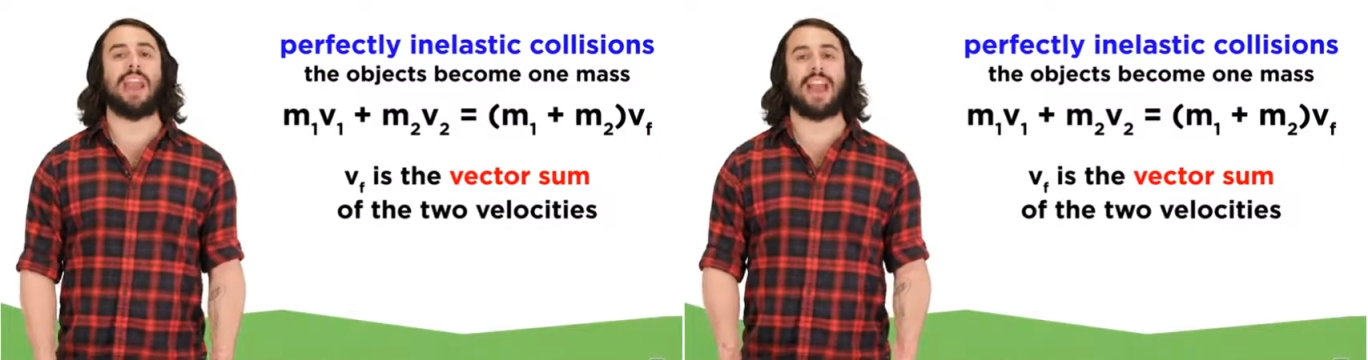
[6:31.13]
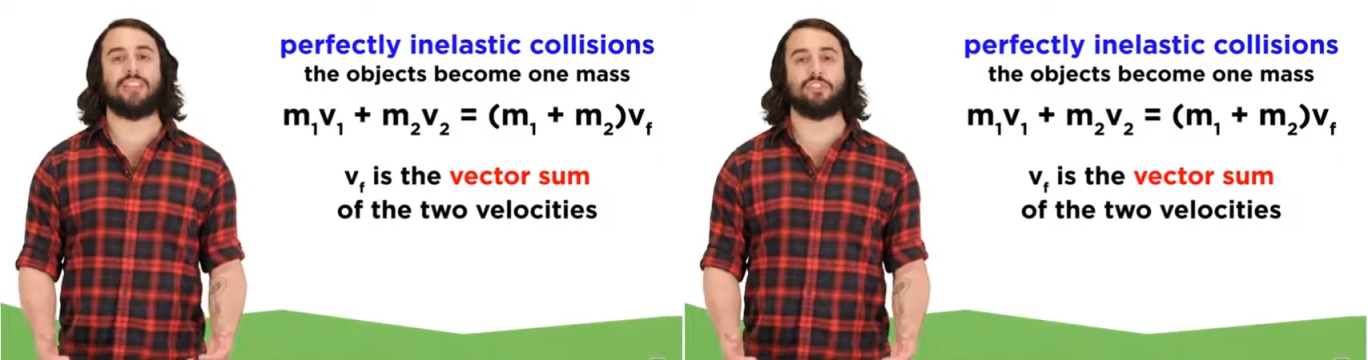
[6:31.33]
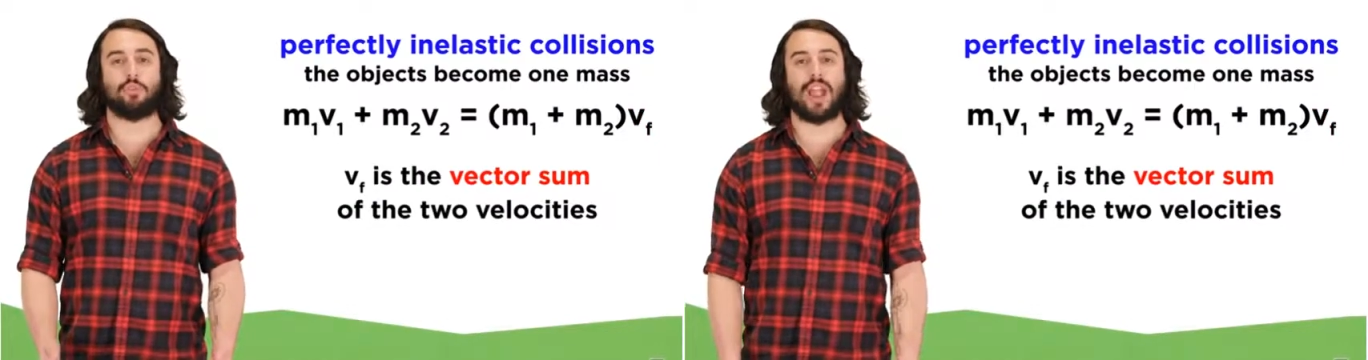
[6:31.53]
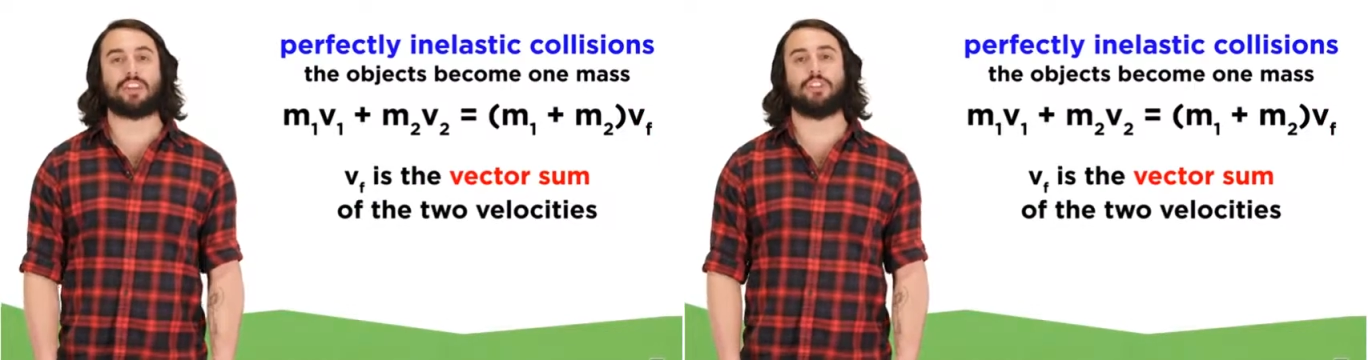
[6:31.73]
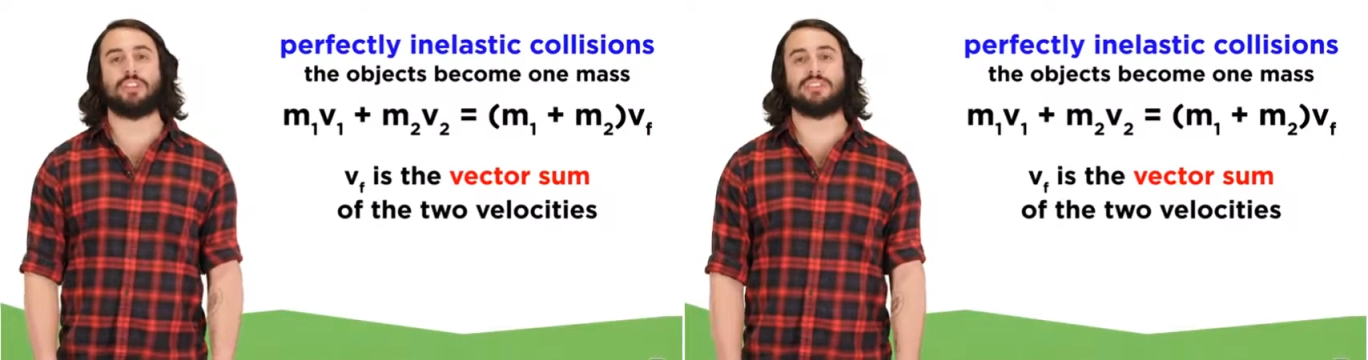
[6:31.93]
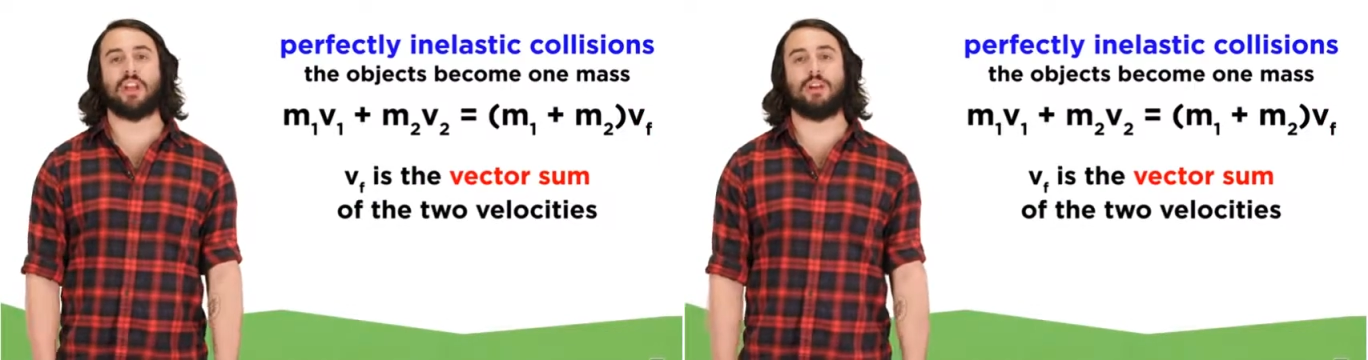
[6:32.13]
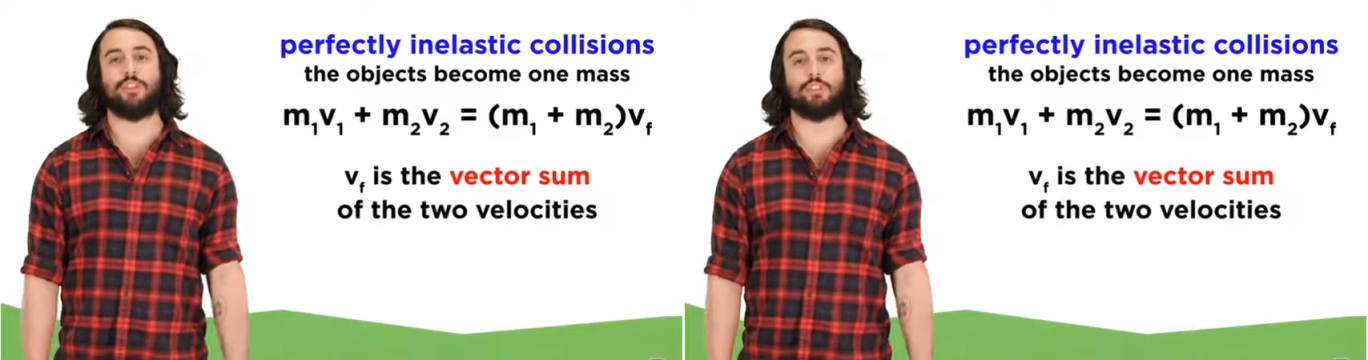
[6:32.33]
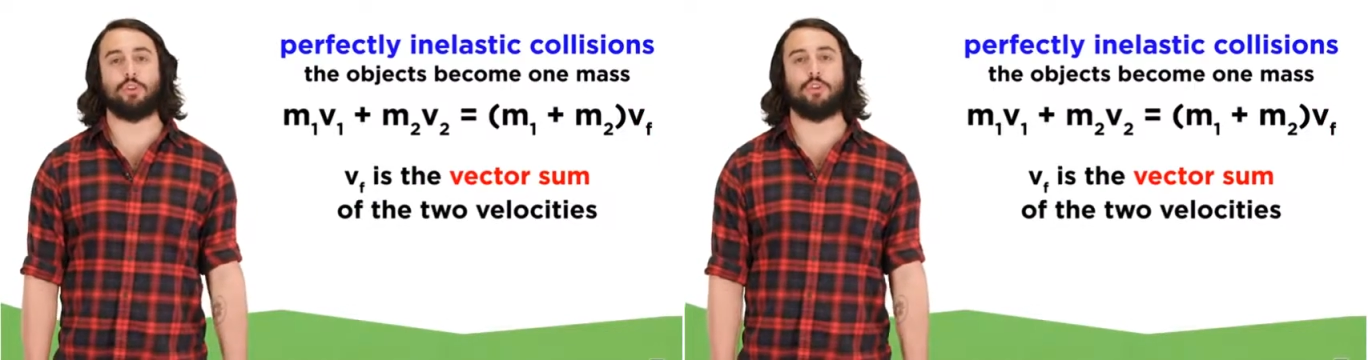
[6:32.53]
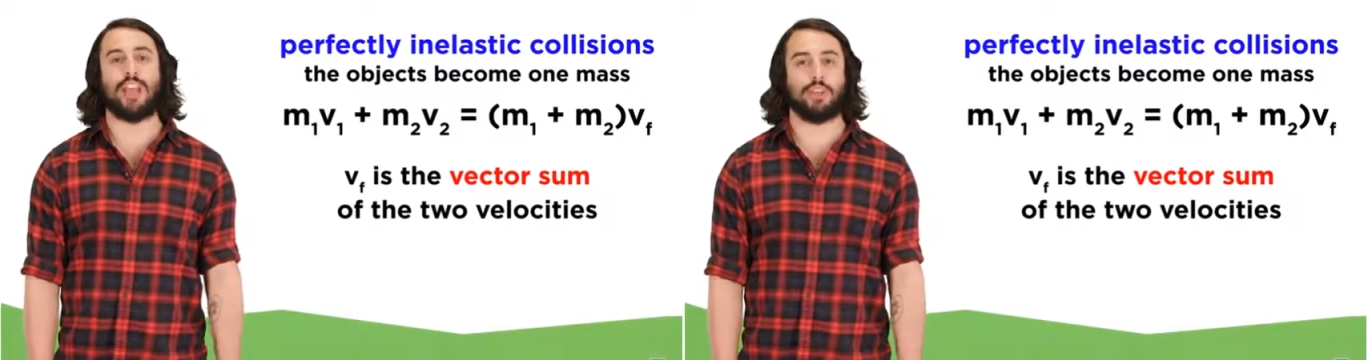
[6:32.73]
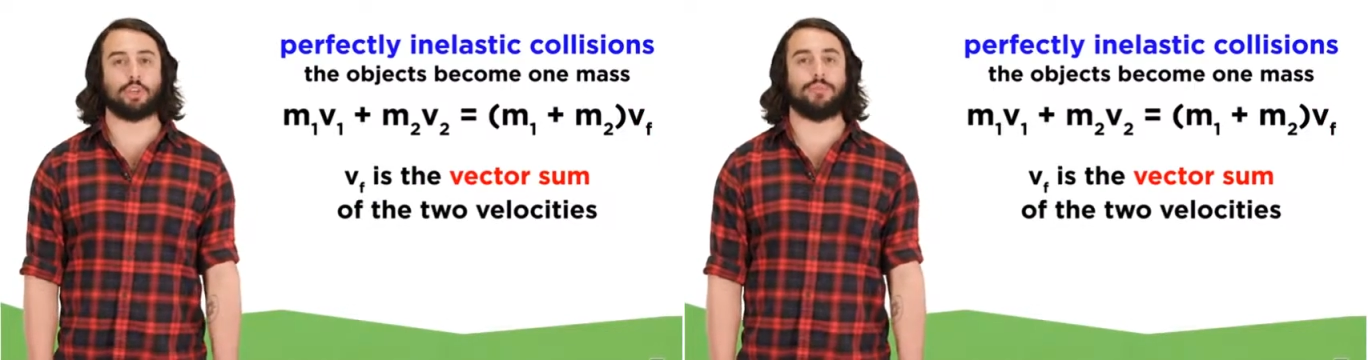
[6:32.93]
and directions of the two
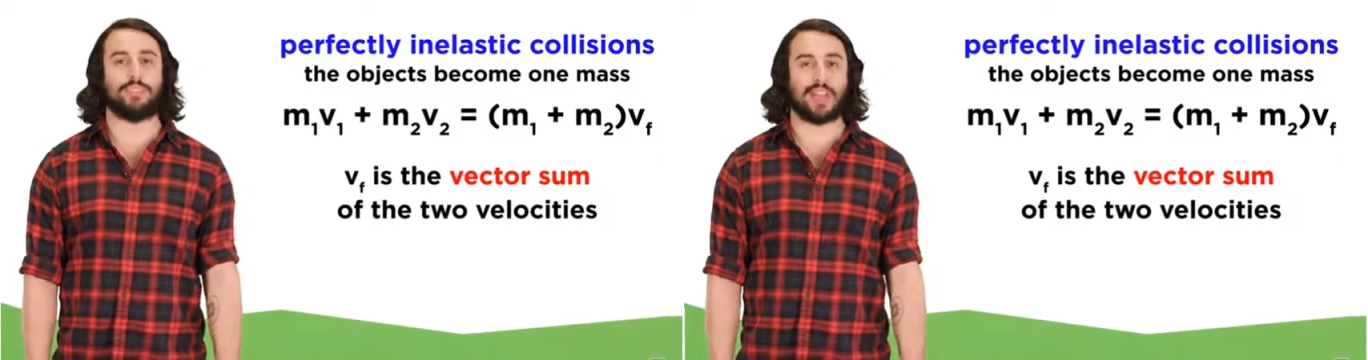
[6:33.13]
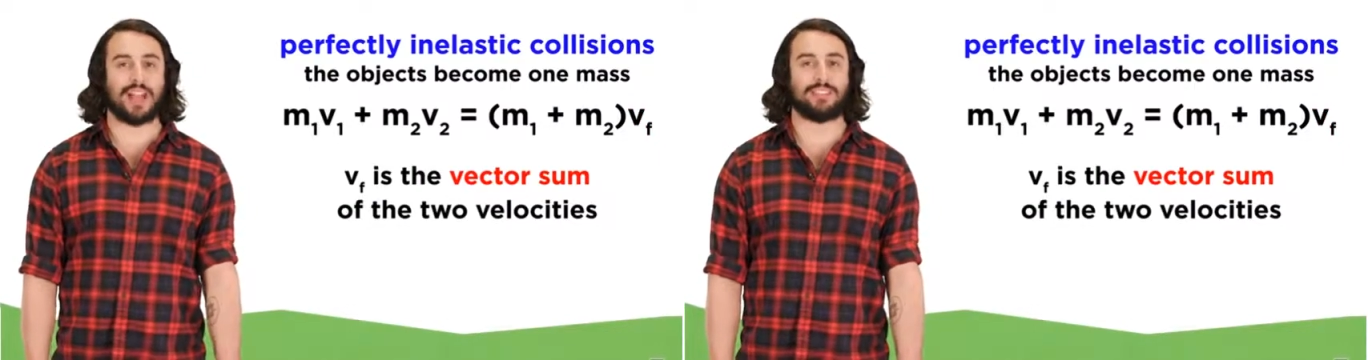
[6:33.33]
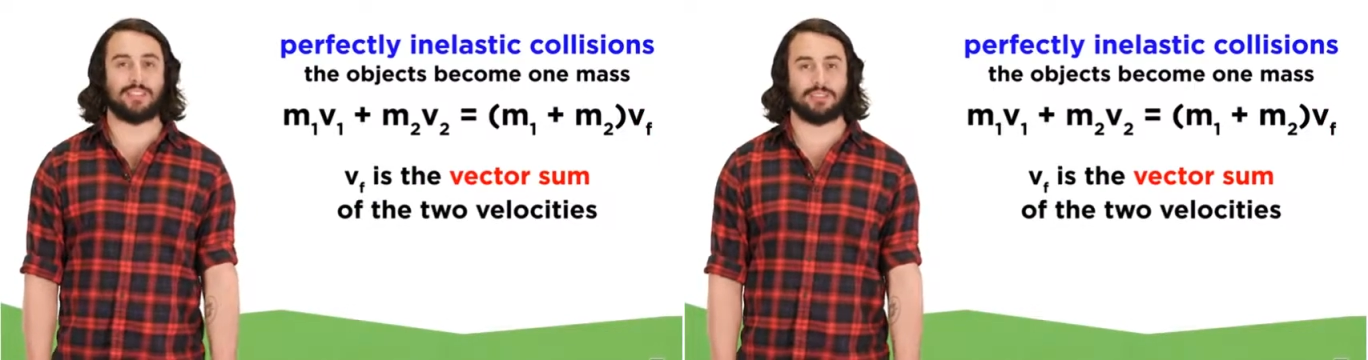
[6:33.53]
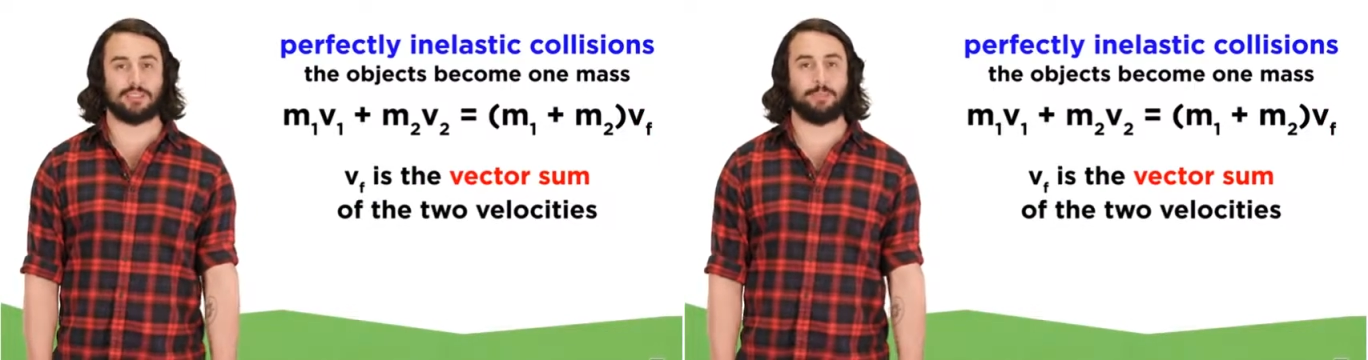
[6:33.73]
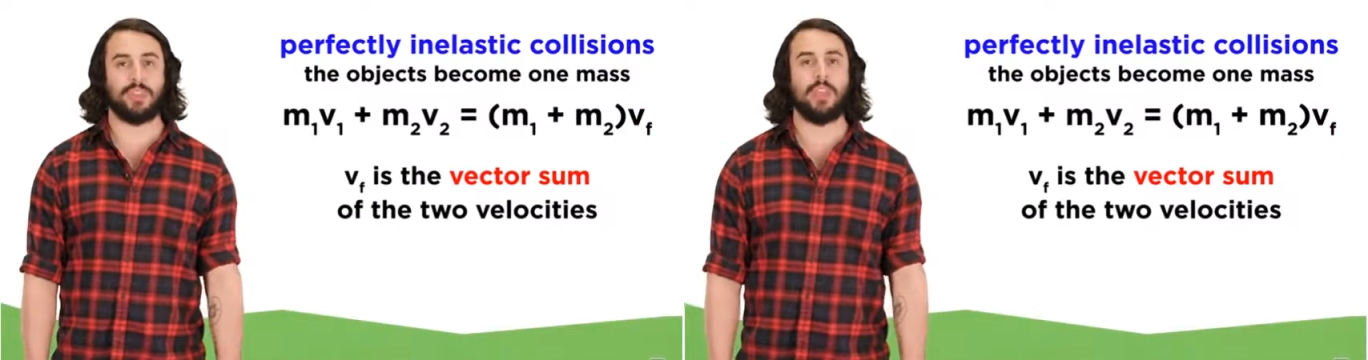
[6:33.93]
initial velocities.